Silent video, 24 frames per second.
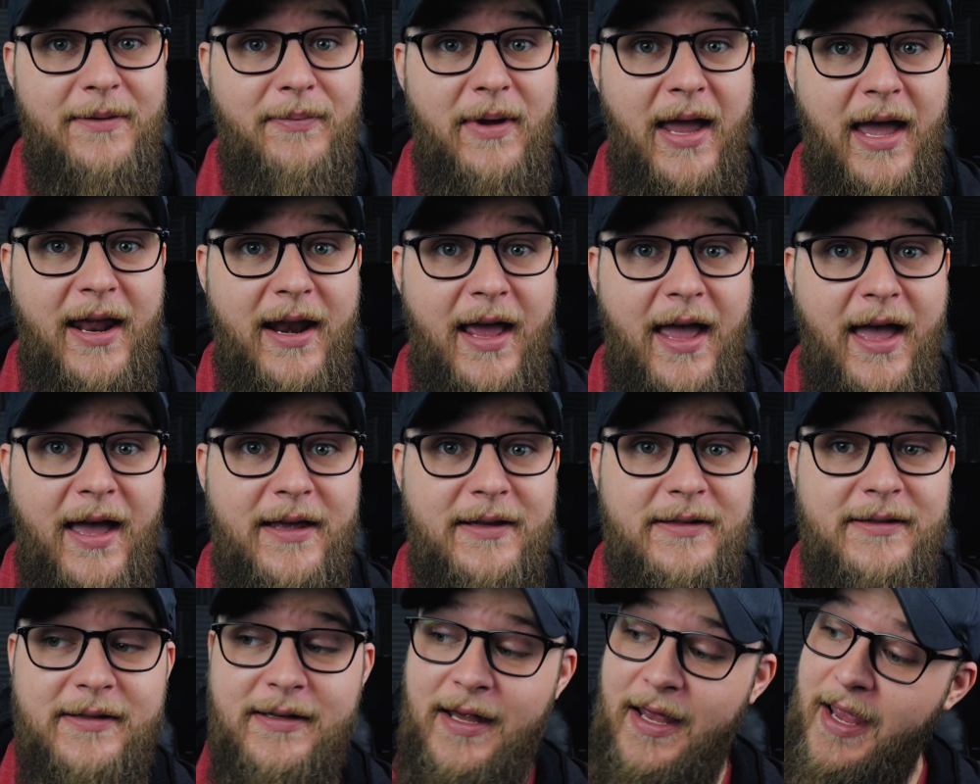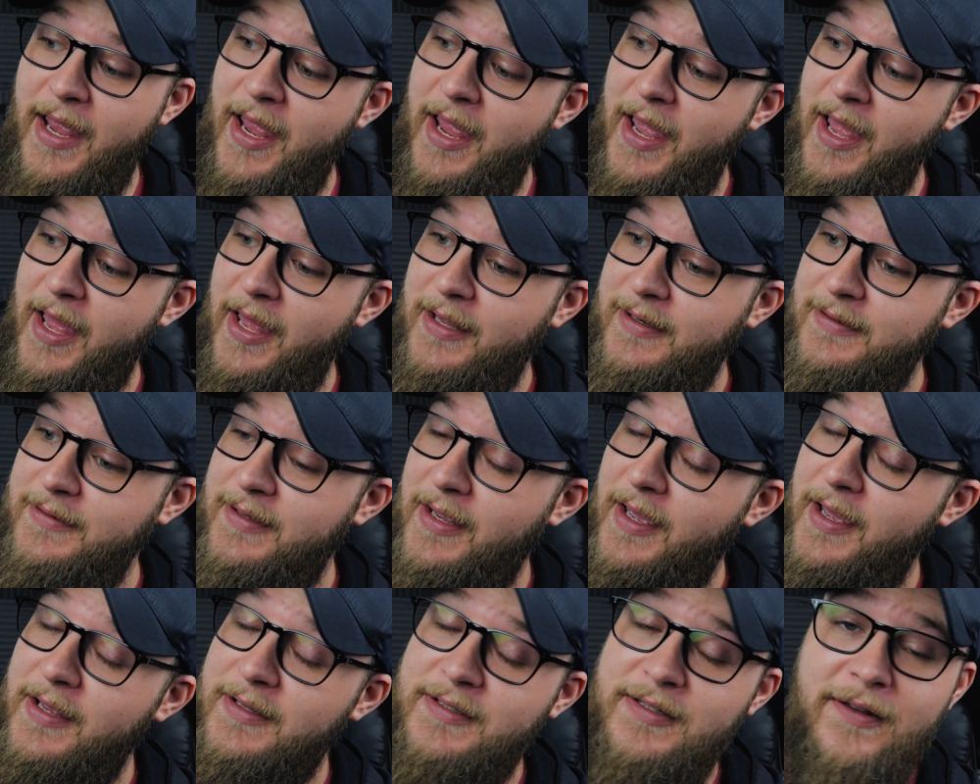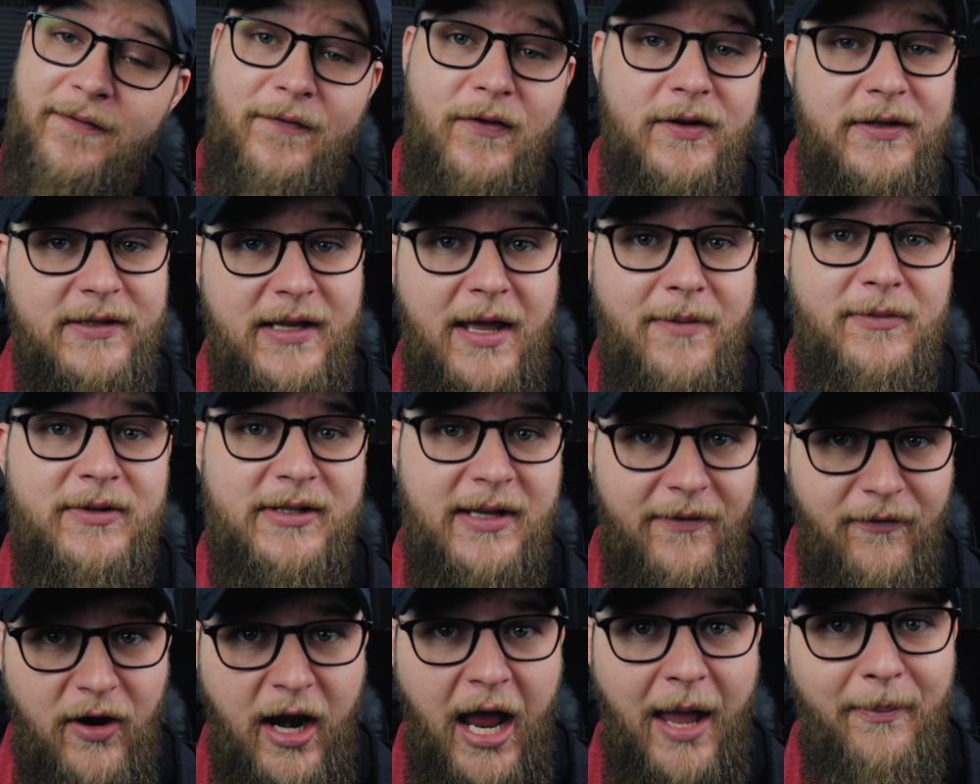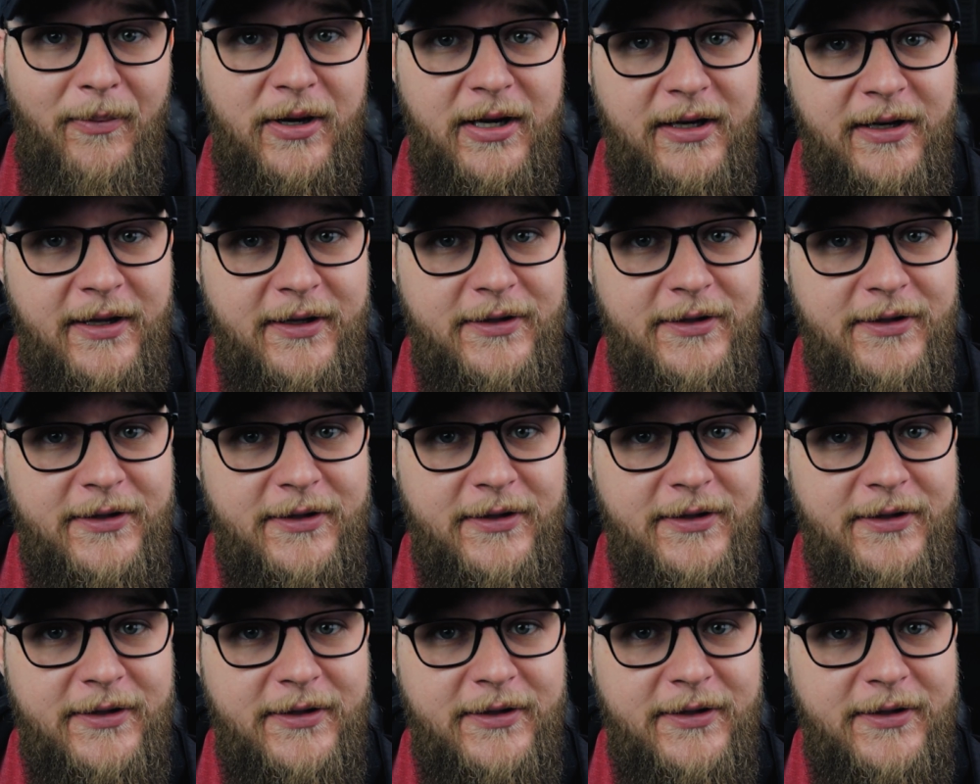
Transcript: of badass, and uh, it's the first time it's ever happened in